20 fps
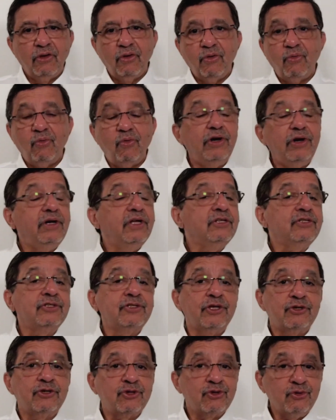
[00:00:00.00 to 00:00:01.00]
What does
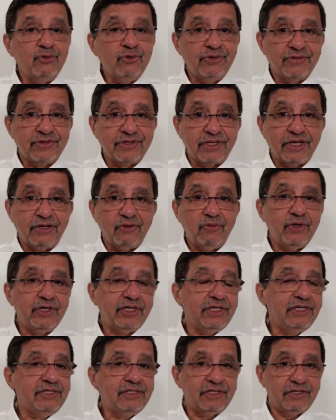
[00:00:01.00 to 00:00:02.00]
the truth say? What
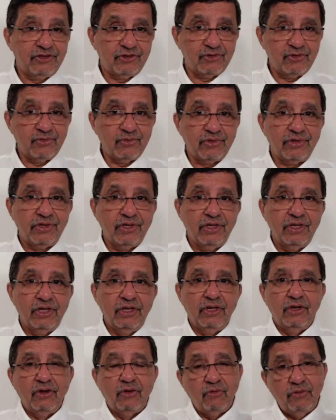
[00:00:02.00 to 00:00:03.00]
is the truth?
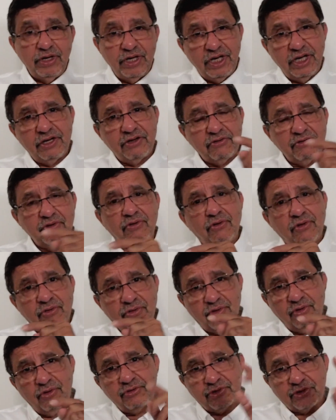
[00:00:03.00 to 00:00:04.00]
We need to know
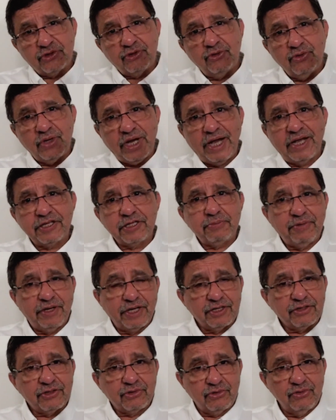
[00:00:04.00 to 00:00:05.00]
those two
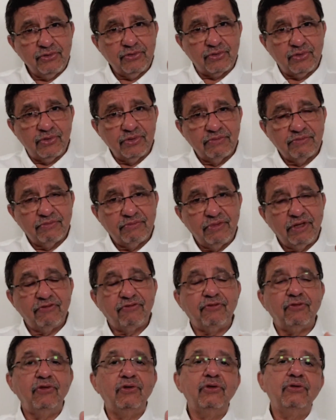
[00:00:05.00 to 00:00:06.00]
aspects too
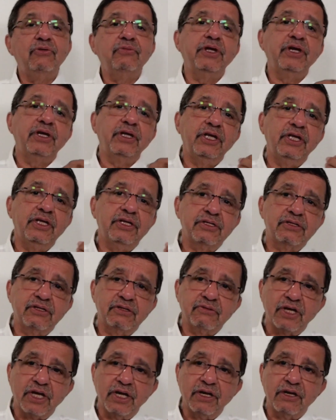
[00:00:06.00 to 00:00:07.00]
before we reach
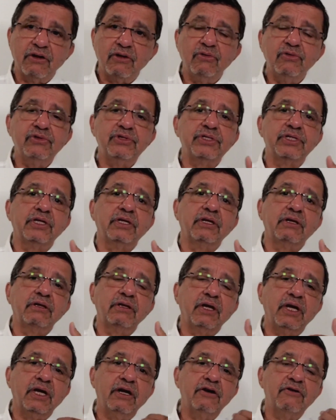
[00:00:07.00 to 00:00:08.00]
the conclusion,
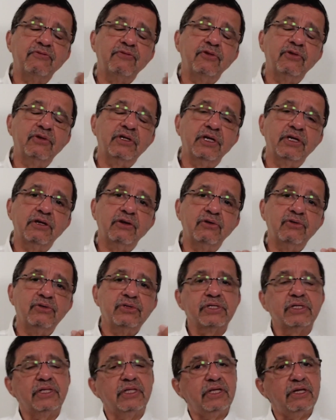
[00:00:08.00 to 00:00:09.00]
the hurtful
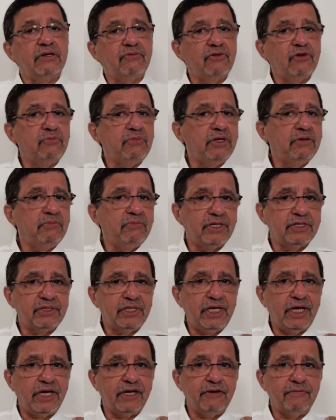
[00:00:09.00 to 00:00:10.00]
conclusion that we've been
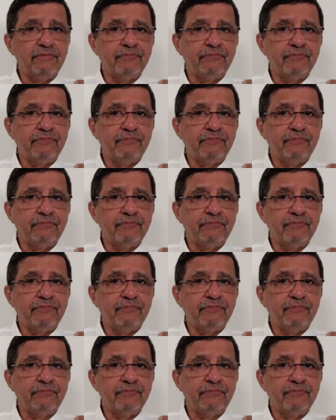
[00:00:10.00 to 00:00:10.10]
betrayed.